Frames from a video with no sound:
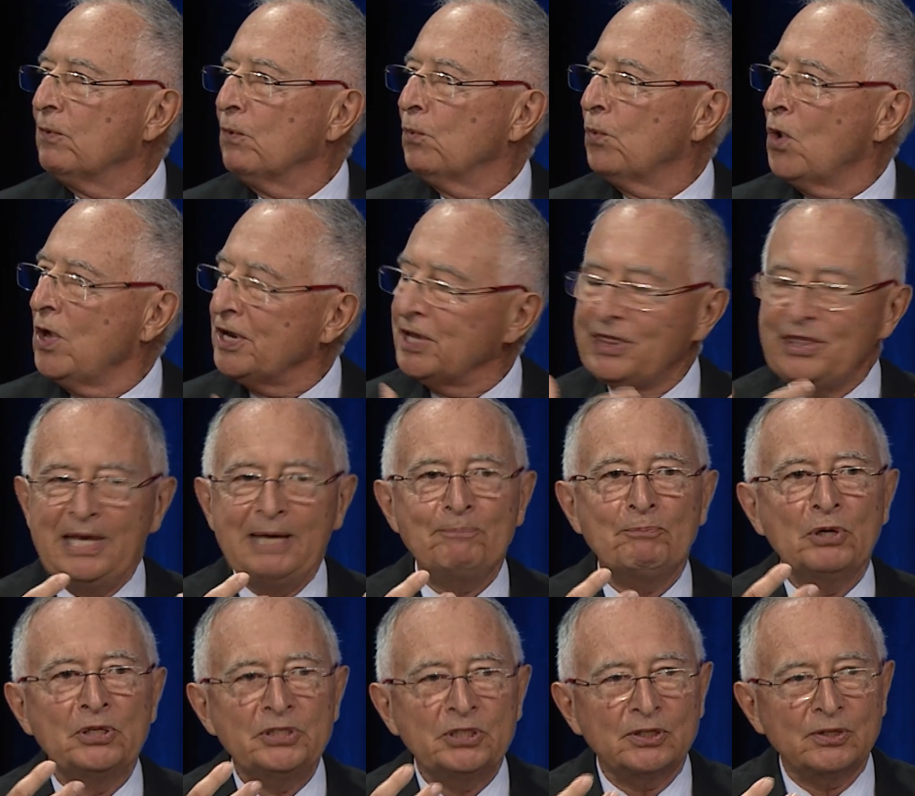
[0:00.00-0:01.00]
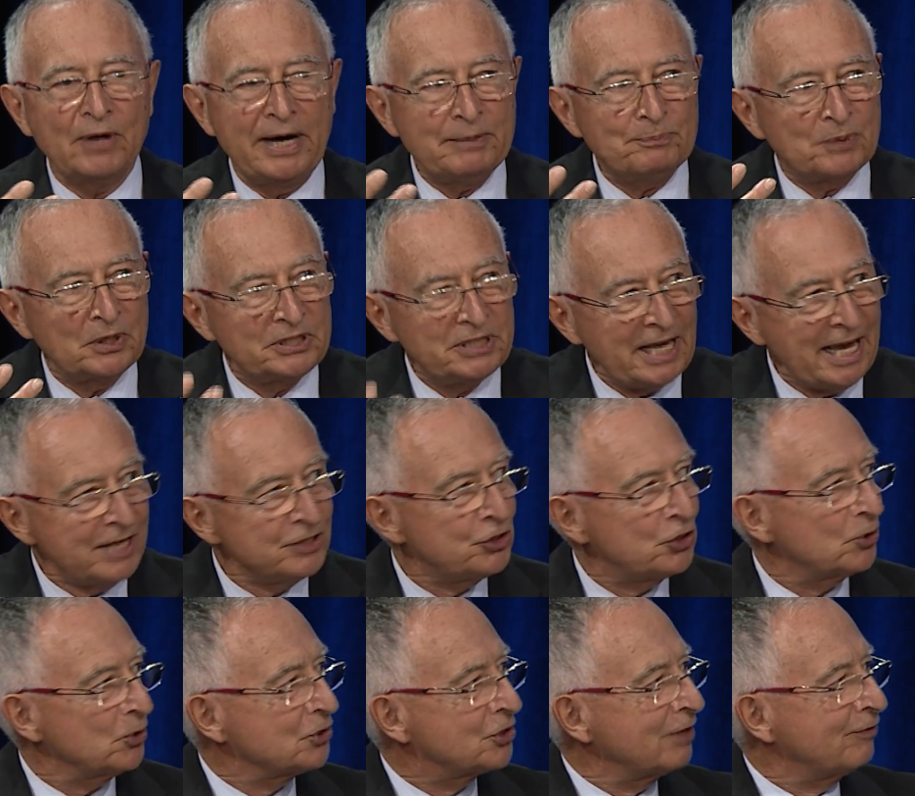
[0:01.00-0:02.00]
one of the great
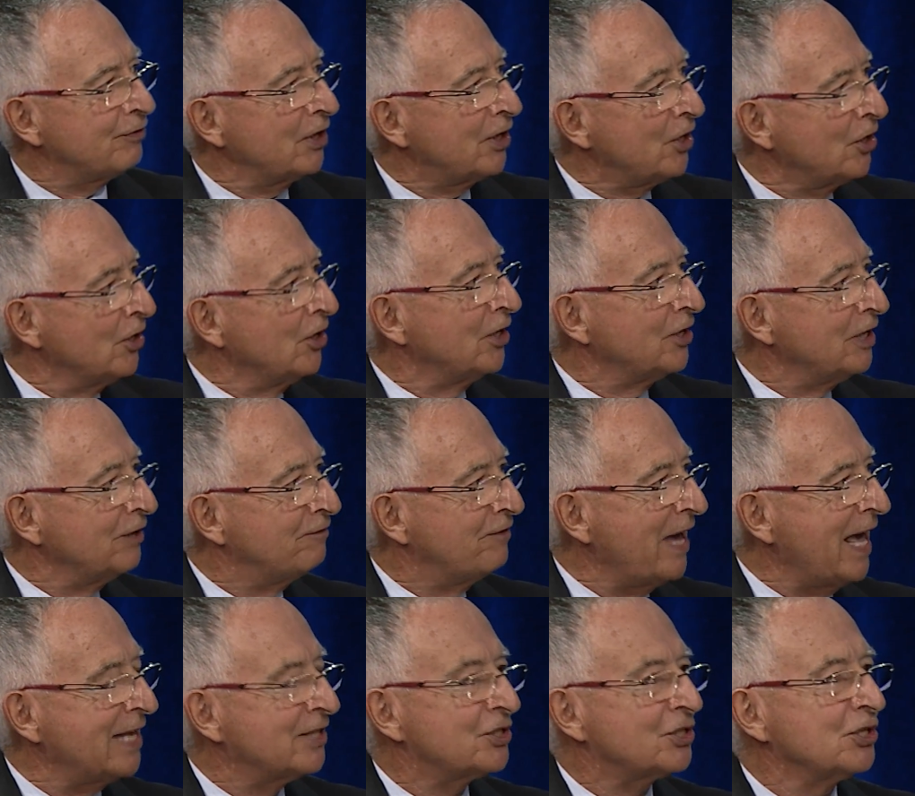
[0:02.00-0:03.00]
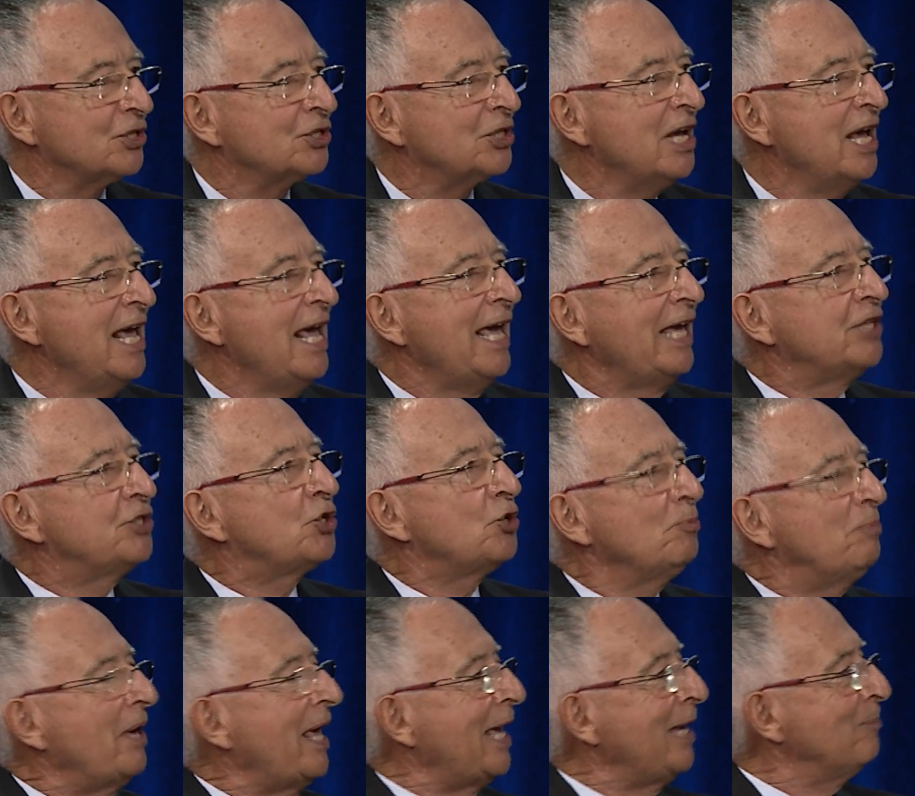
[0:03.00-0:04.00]
potentials of the current advances is to
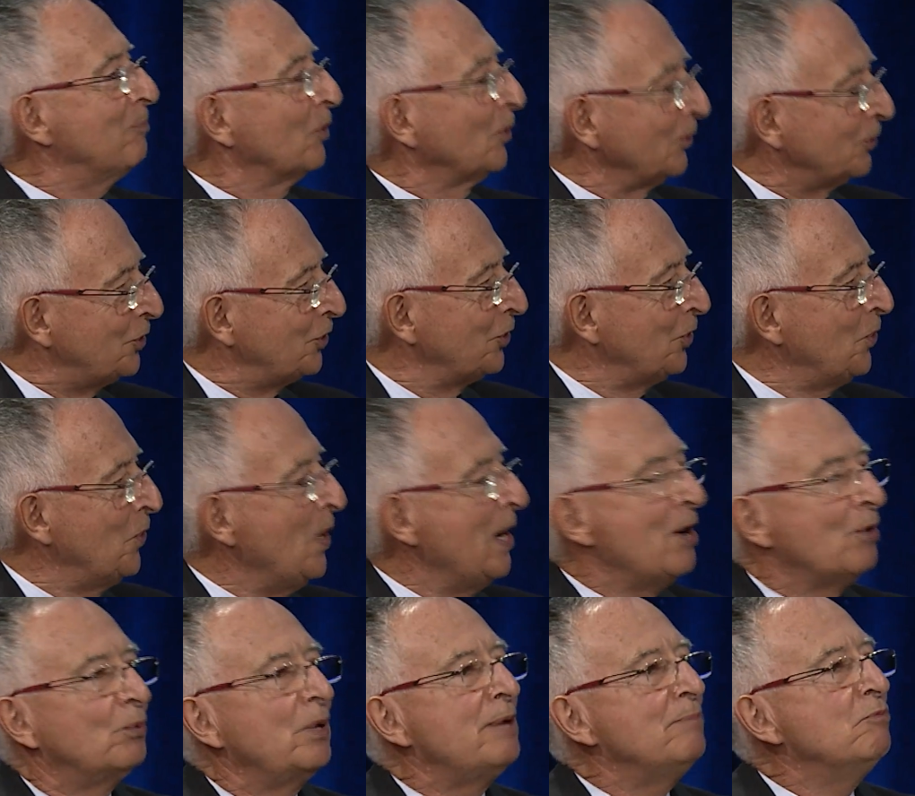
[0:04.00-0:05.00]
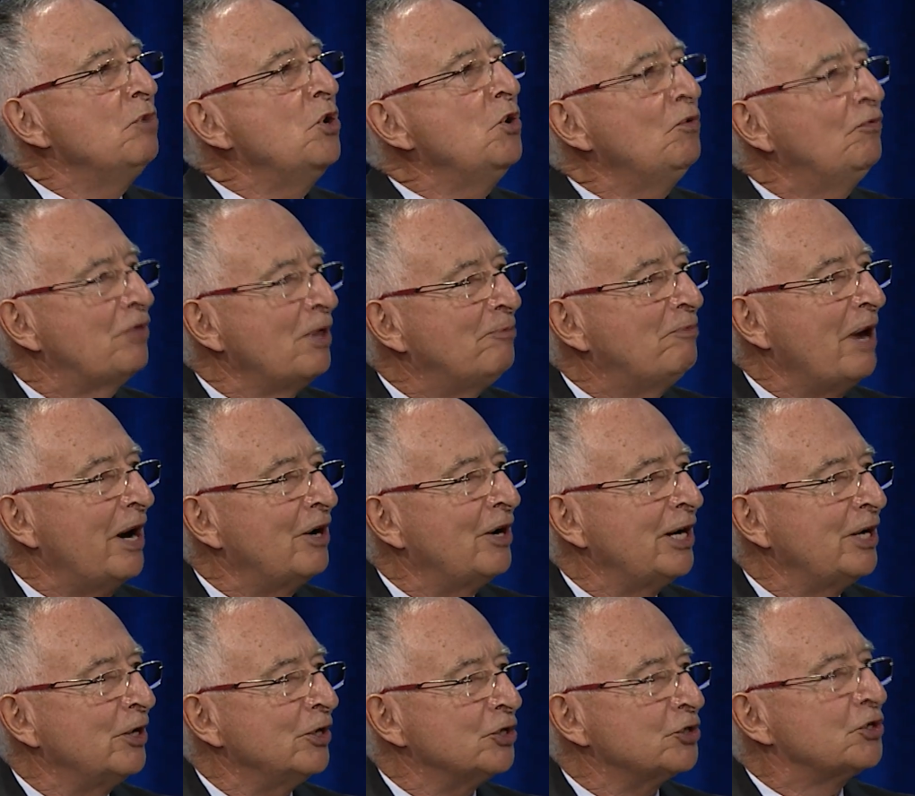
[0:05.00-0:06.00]
be able to remove the
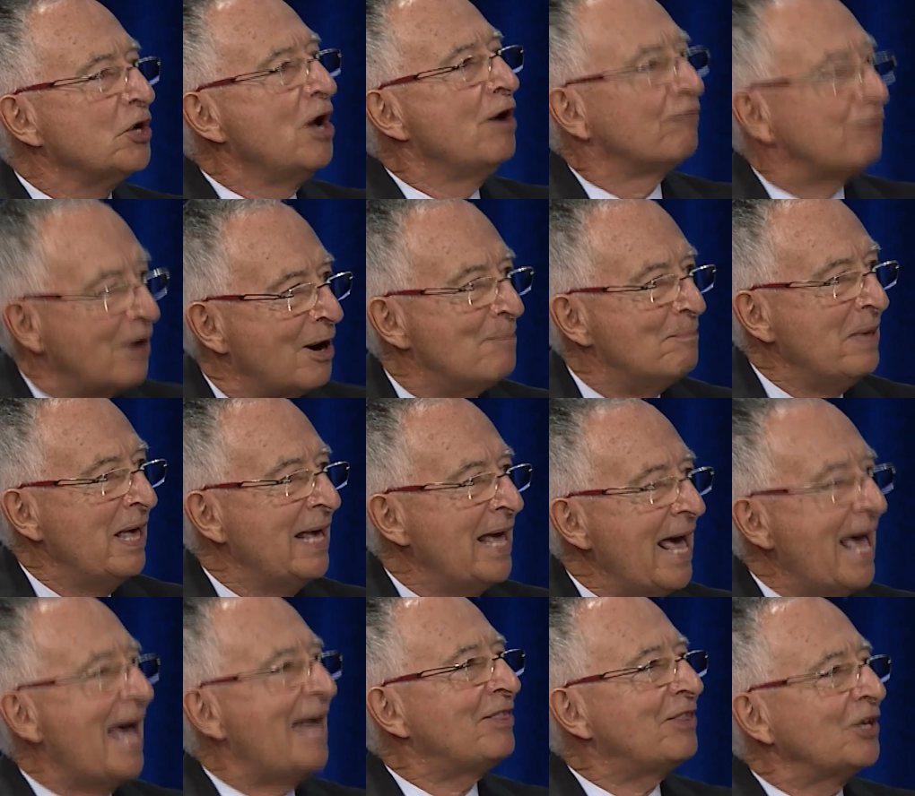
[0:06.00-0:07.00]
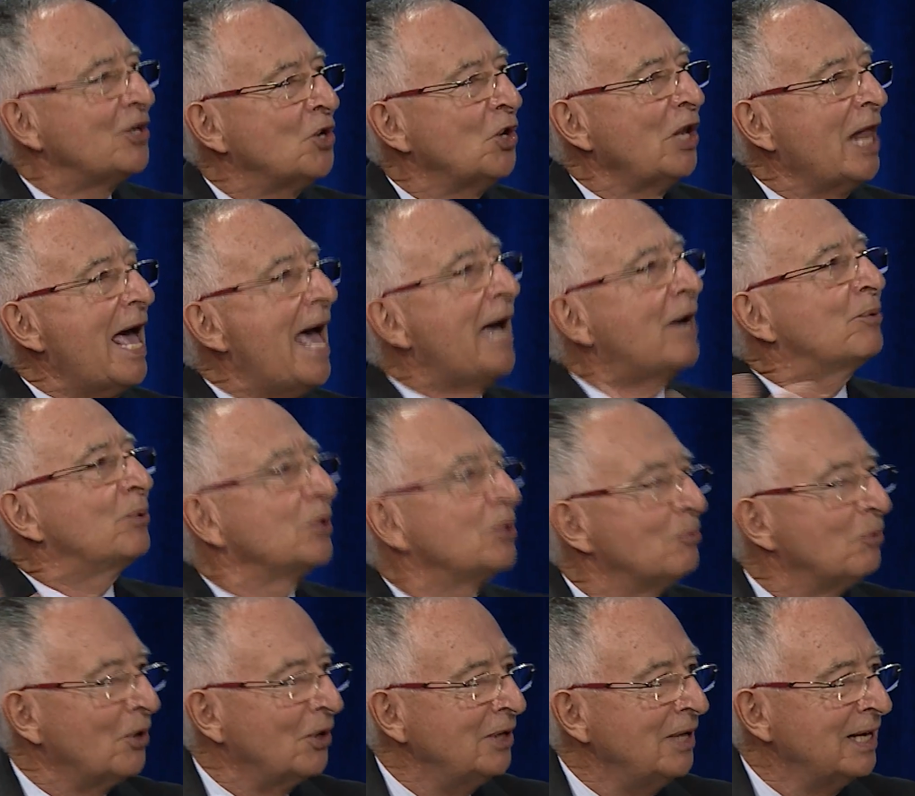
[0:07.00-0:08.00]
barriers from ethical,
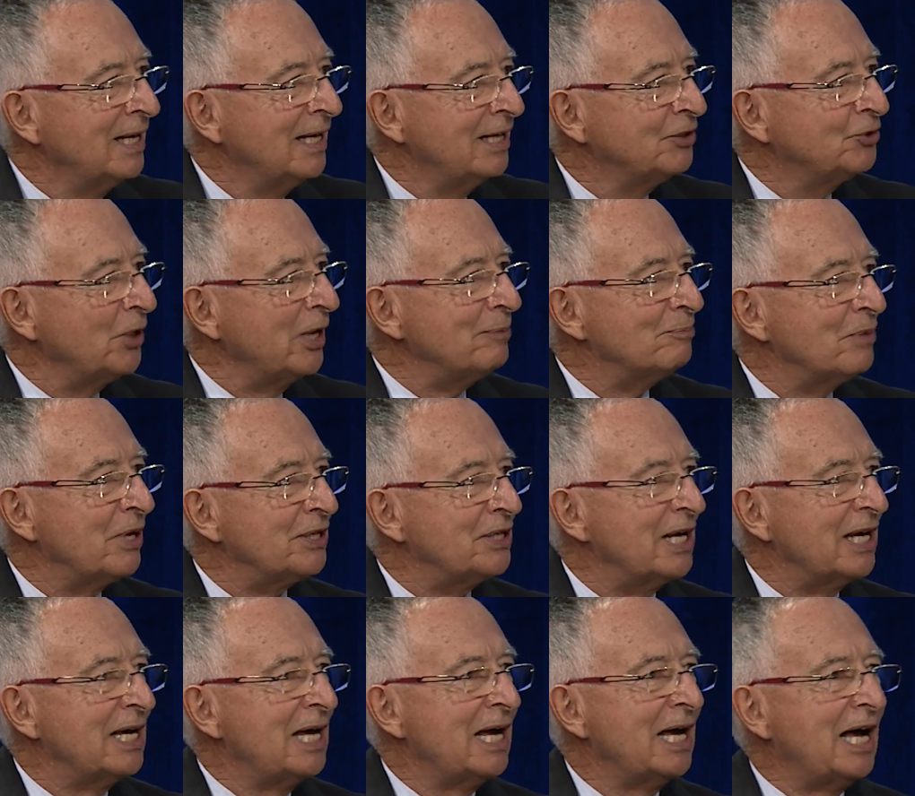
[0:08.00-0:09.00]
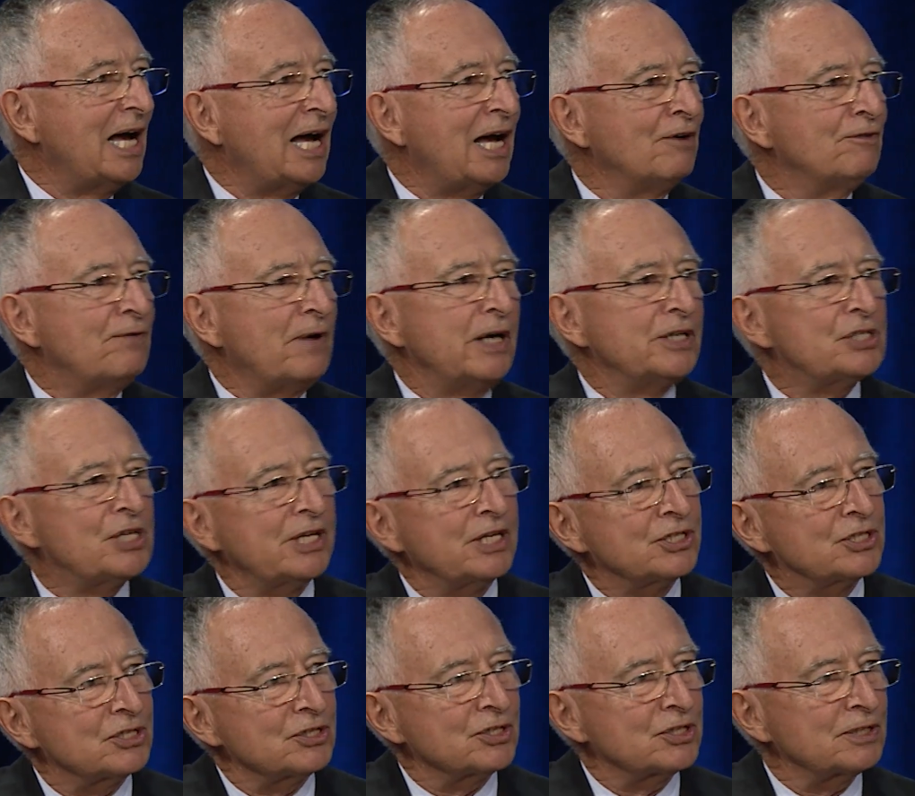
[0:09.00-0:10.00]
equitable treatment of our
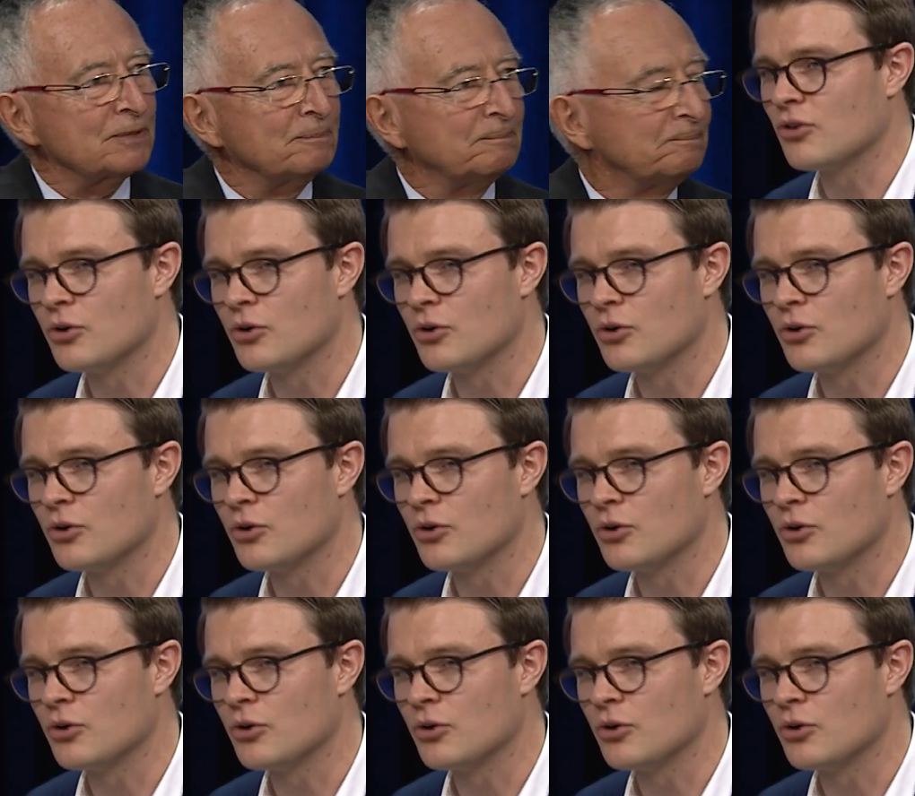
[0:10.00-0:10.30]
citizens.